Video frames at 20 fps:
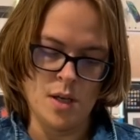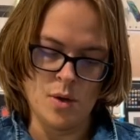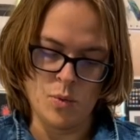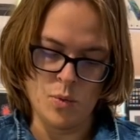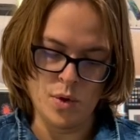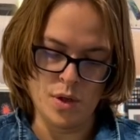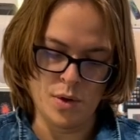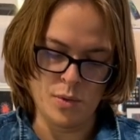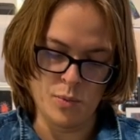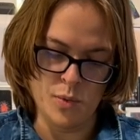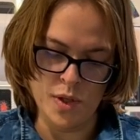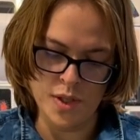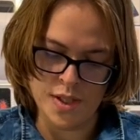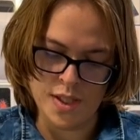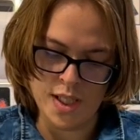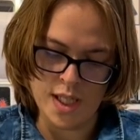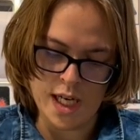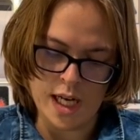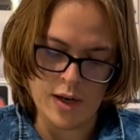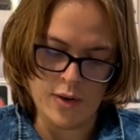We'll
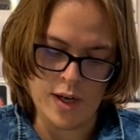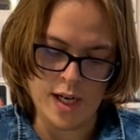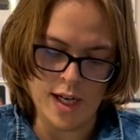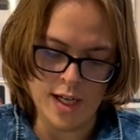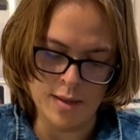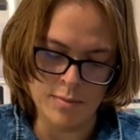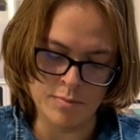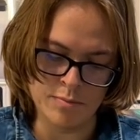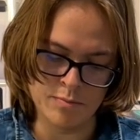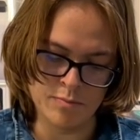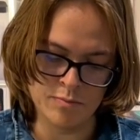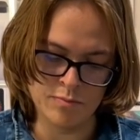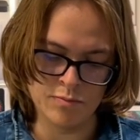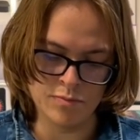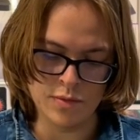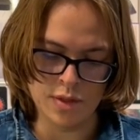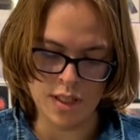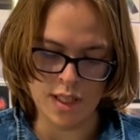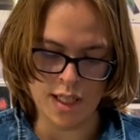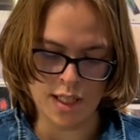see how I
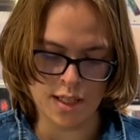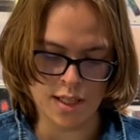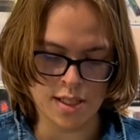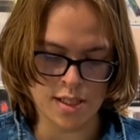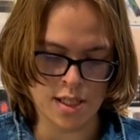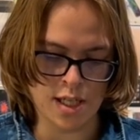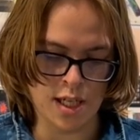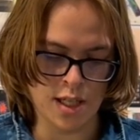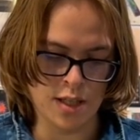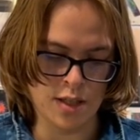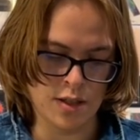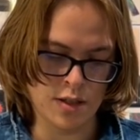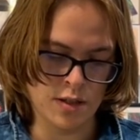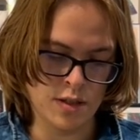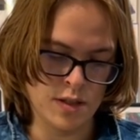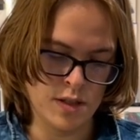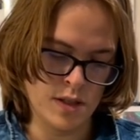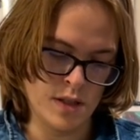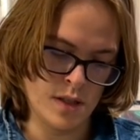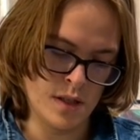like this
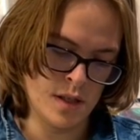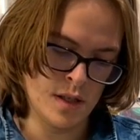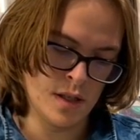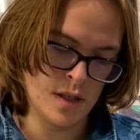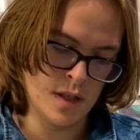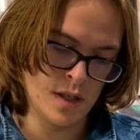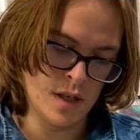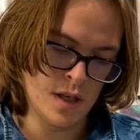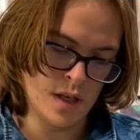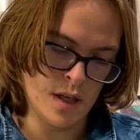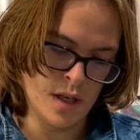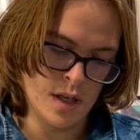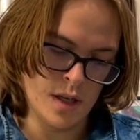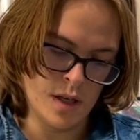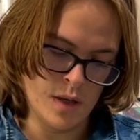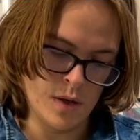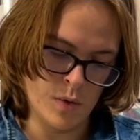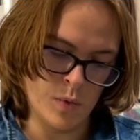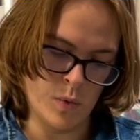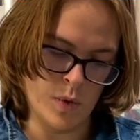color.
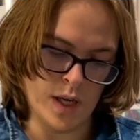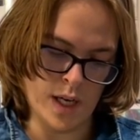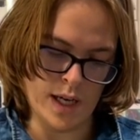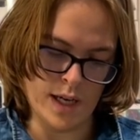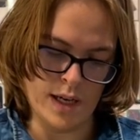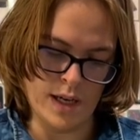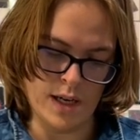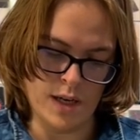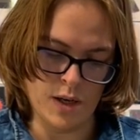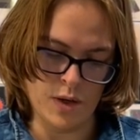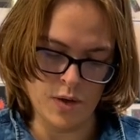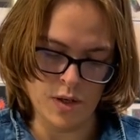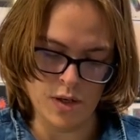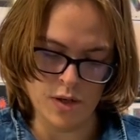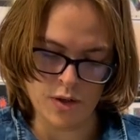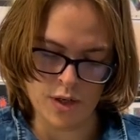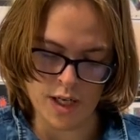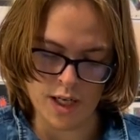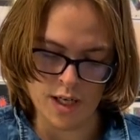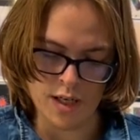Wow,
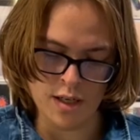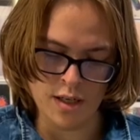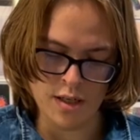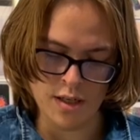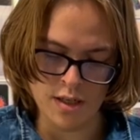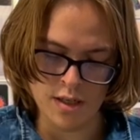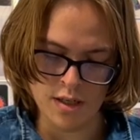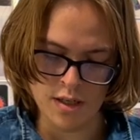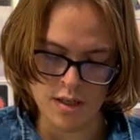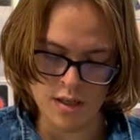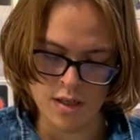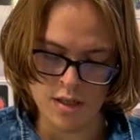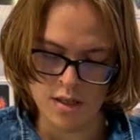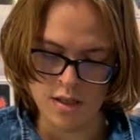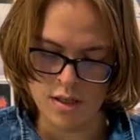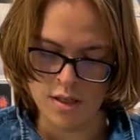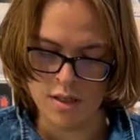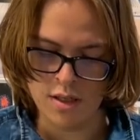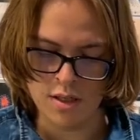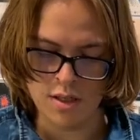okay.
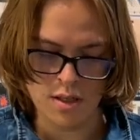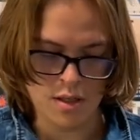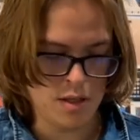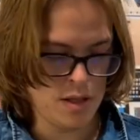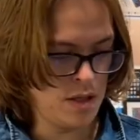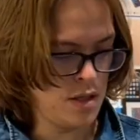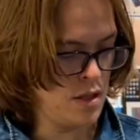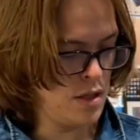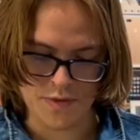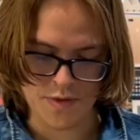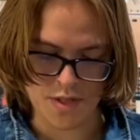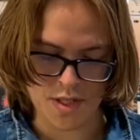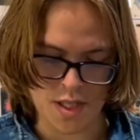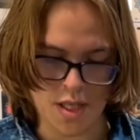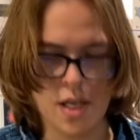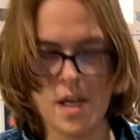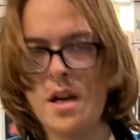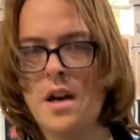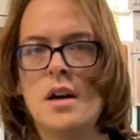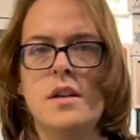It's
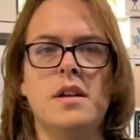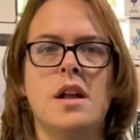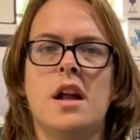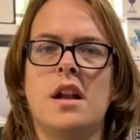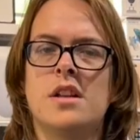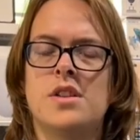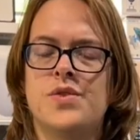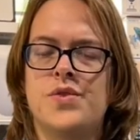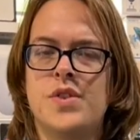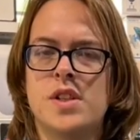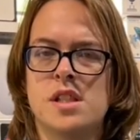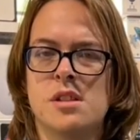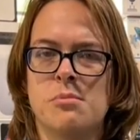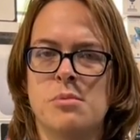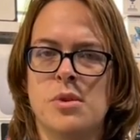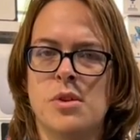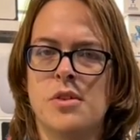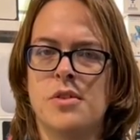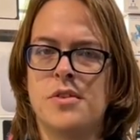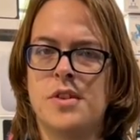not as
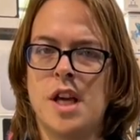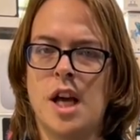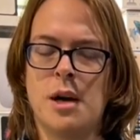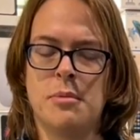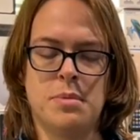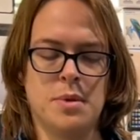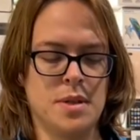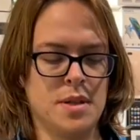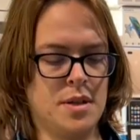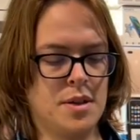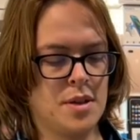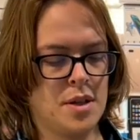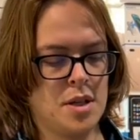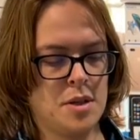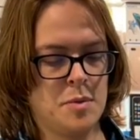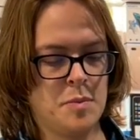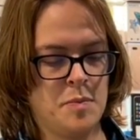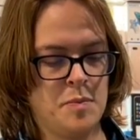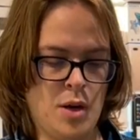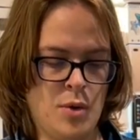visible, the Apple
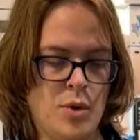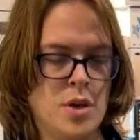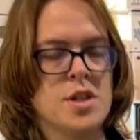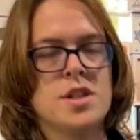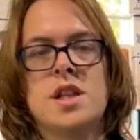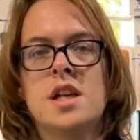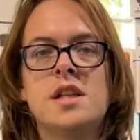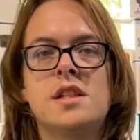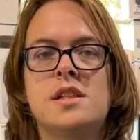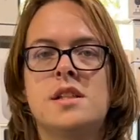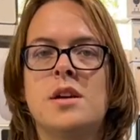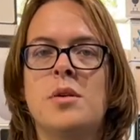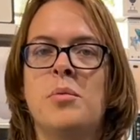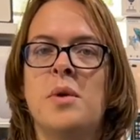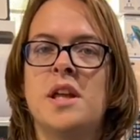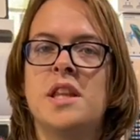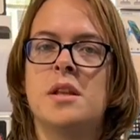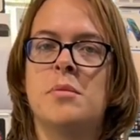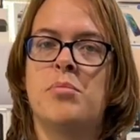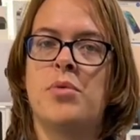logo. I wish they still
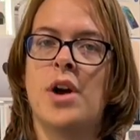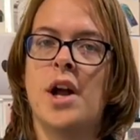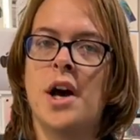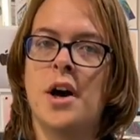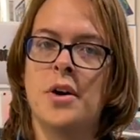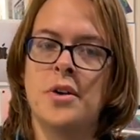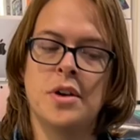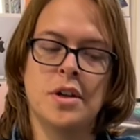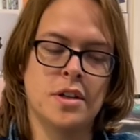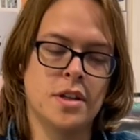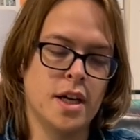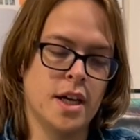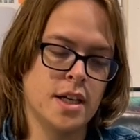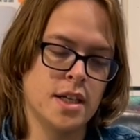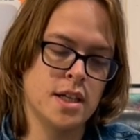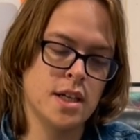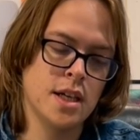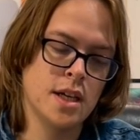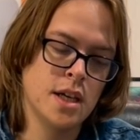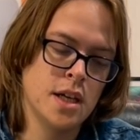made the brown,
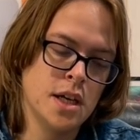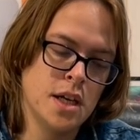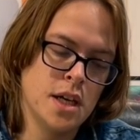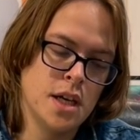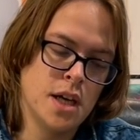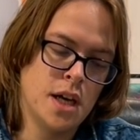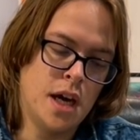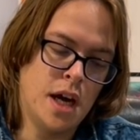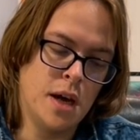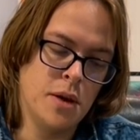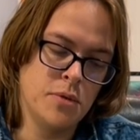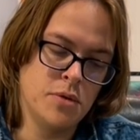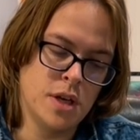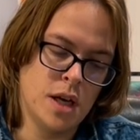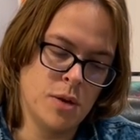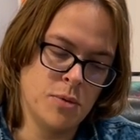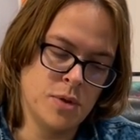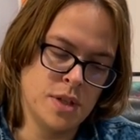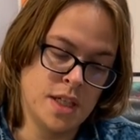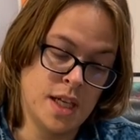like,
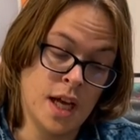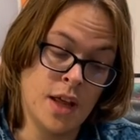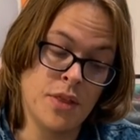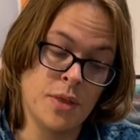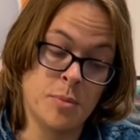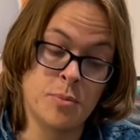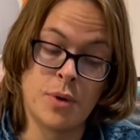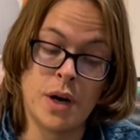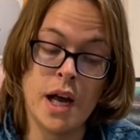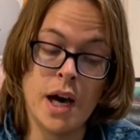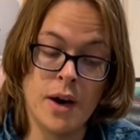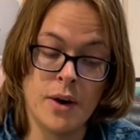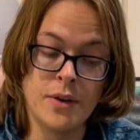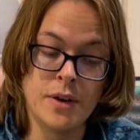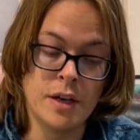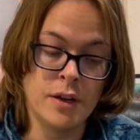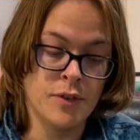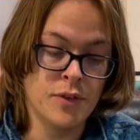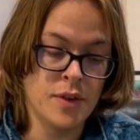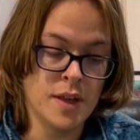I would get the
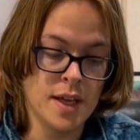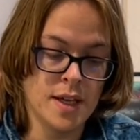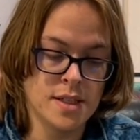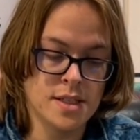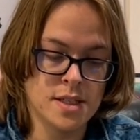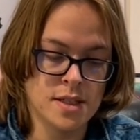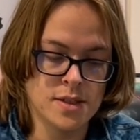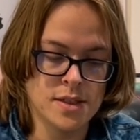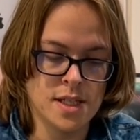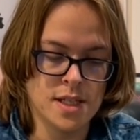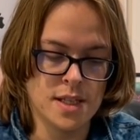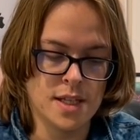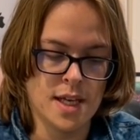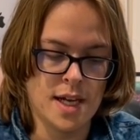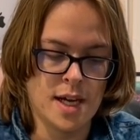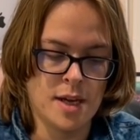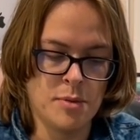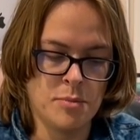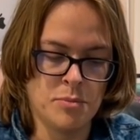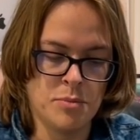brown if they still did
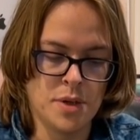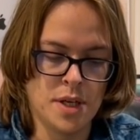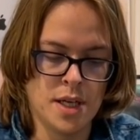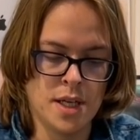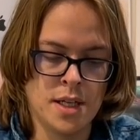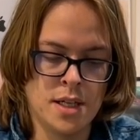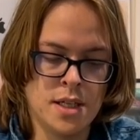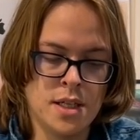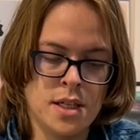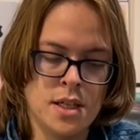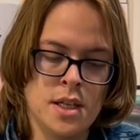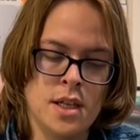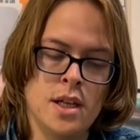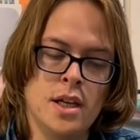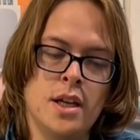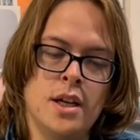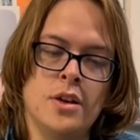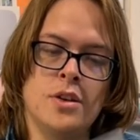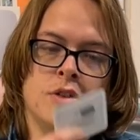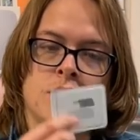that, but
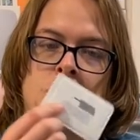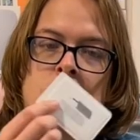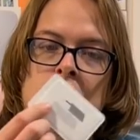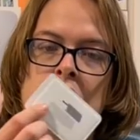here's the